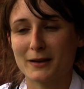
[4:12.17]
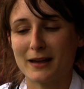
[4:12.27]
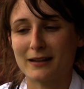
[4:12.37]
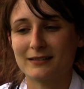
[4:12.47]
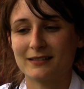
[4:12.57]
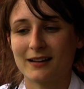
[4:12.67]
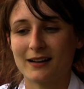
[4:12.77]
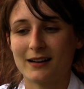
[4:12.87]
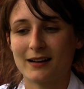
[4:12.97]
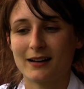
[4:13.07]
And
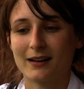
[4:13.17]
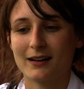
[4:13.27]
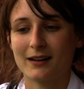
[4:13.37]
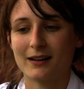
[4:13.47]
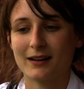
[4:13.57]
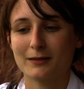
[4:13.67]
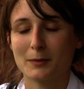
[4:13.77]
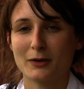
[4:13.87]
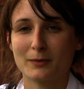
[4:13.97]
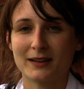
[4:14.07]
I
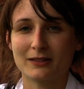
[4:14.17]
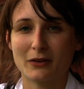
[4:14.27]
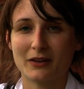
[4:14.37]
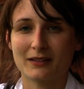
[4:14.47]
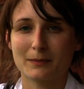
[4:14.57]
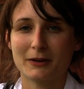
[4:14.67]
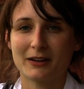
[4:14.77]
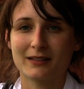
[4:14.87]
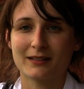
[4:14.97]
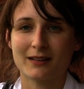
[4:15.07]
suppose being so
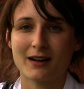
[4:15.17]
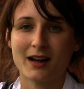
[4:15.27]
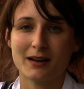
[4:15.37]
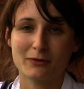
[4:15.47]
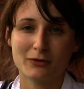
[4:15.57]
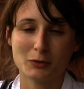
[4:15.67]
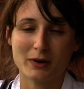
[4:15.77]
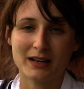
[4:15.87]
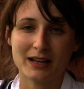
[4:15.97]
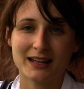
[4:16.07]
inexperienced, I, for
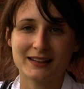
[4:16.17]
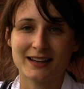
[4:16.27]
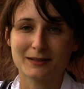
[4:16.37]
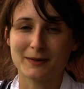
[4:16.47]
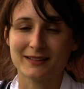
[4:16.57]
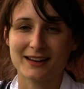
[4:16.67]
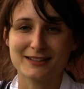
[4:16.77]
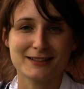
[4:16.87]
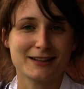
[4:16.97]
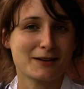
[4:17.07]
one, had the
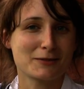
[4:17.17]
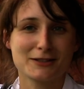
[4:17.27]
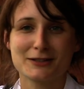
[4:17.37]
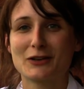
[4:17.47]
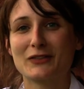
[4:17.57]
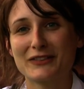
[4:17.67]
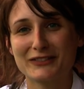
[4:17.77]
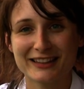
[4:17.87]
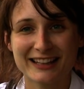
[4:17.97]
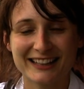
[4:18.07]
expectation that that would just solve
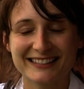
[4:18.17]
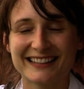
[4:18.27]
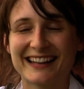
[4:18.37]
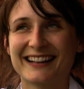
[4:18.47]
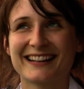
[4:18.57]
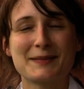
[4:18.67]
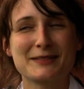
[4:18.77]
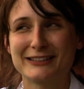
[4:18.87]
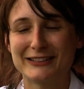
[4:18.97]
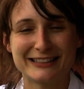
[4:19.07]
everything, and it
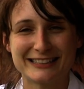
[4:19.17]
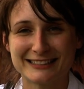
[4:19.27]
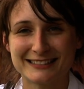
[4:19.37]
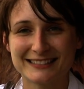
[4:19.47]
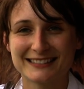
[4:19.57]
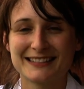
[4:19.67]
absolutely didn't.